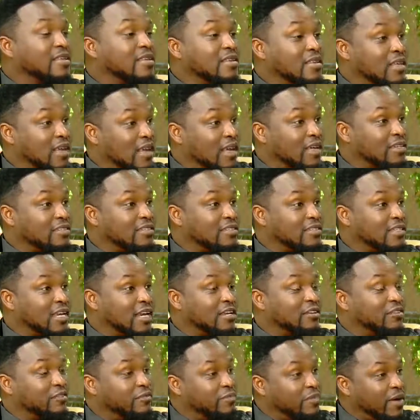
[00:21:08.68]
Yes, it
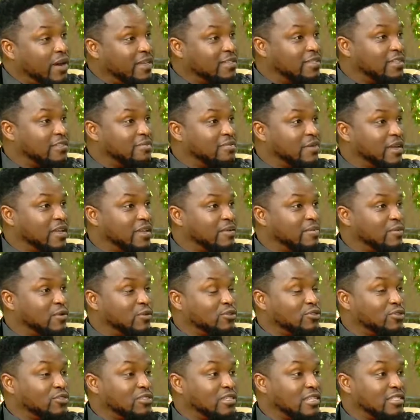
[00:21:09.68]
kind of purges my
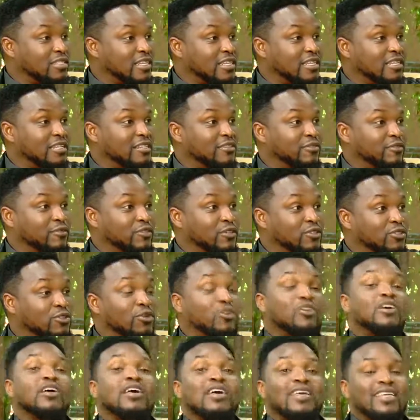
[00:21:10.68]
emotions as an individual.
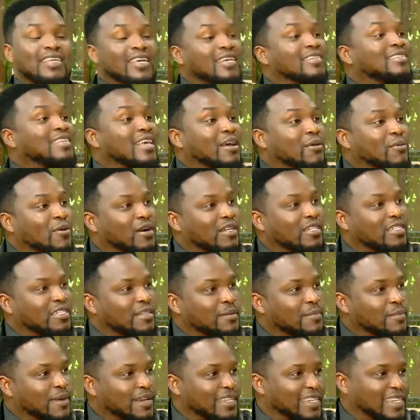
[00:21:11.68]
Yes, I want
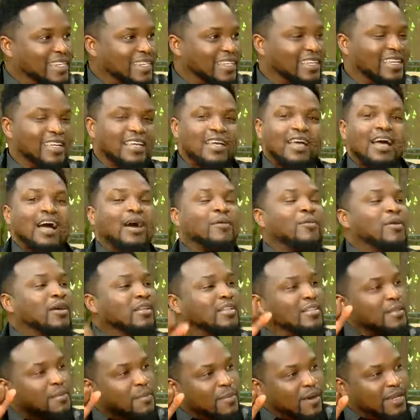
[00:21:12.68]
the money. I
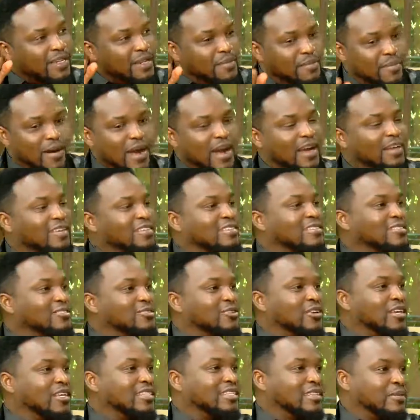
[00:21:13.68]
want the money bags. You
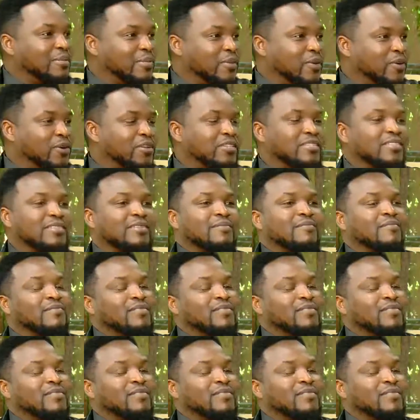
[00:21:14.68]
get the point.